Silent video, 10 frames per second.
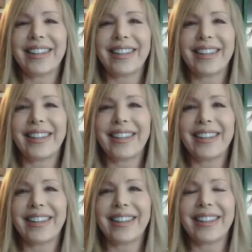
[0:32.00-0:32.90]

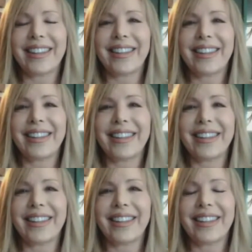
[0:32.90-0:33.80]

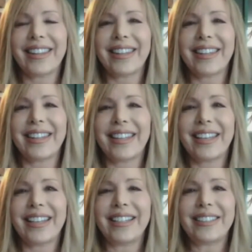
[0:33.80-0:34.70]

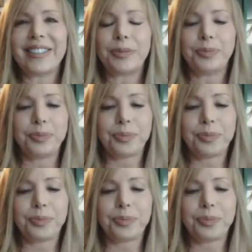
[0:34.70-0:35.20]
[no speech]